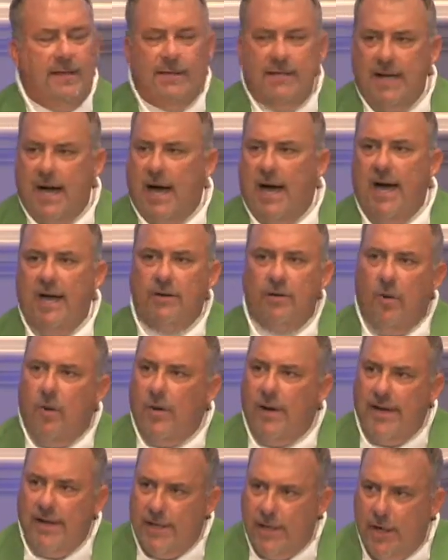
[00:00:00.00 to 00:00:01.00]
God
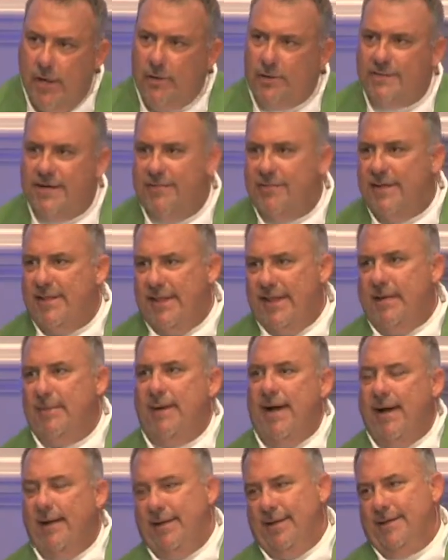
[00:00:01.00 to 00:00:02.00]
already knows everything
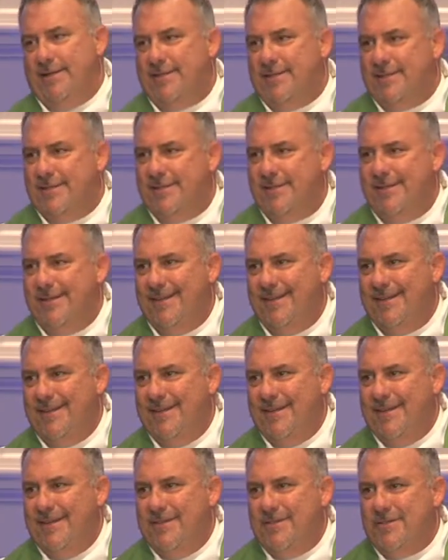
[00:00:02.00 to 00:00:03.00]
about us,
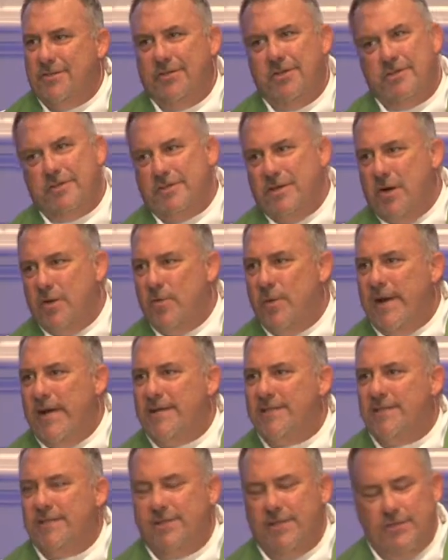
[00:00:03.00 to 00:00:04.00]
so there's no
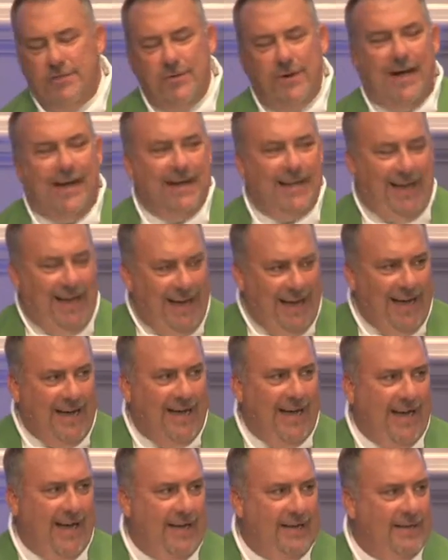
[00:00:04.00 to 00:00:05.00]
reason to try to
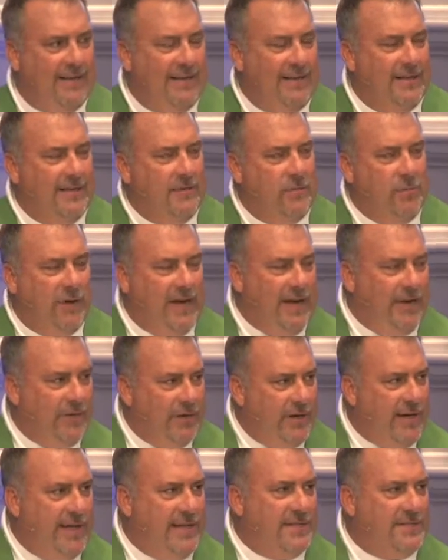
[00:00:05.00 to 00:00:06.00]
hide whatever
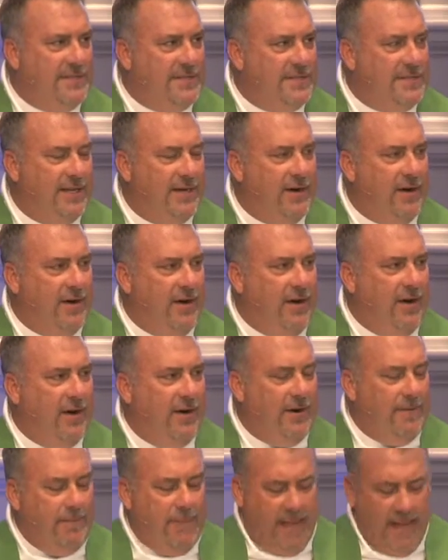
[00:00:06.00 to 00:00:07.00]
it is that's in our
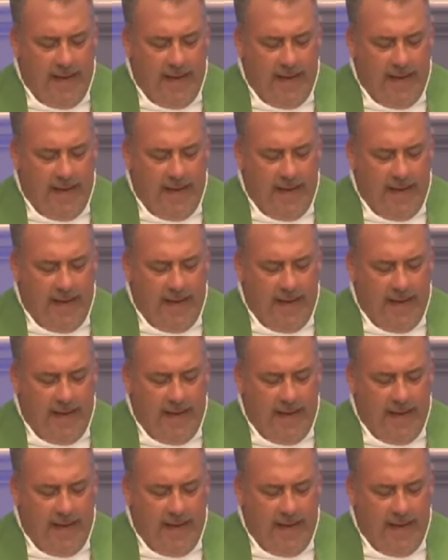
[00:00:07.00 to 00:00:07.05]
heart.